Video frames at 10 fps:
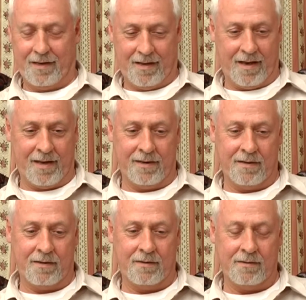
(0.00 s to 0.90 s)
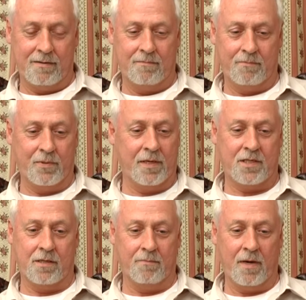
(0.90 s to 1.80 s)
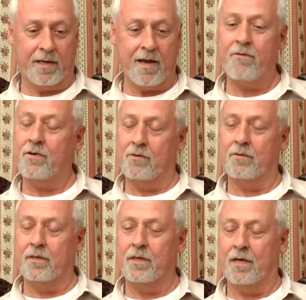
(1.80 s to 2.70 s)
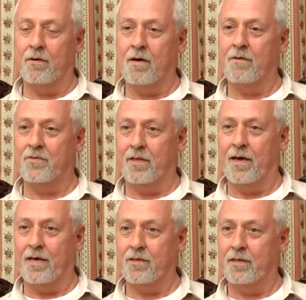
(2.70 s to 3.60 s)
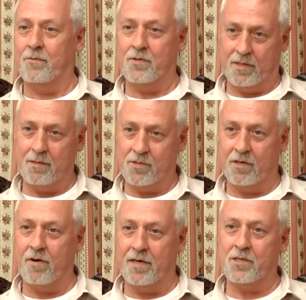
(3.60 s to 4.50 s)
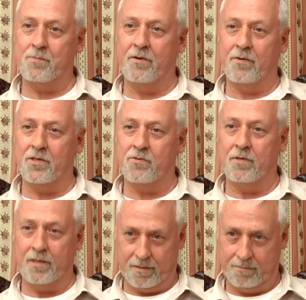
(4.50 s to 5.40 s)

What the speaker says: And but I carried on, after that, and it was a great experience, really.